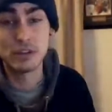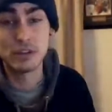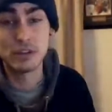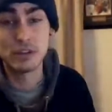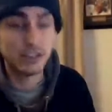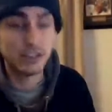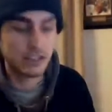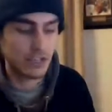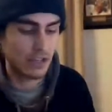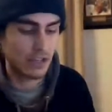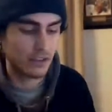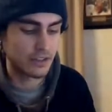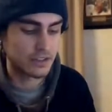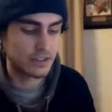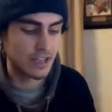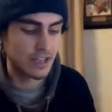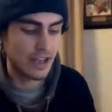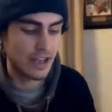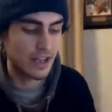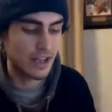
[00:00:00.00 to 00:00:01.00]
in the
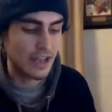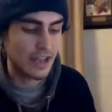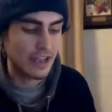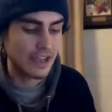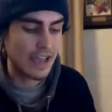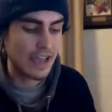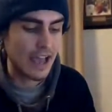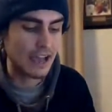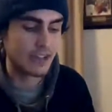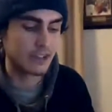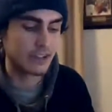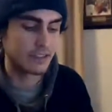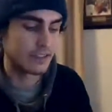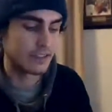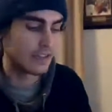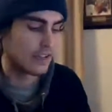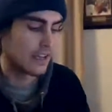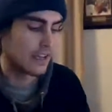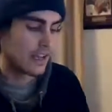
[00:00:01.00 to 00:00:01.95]
AHL, this guy, Kakkonen.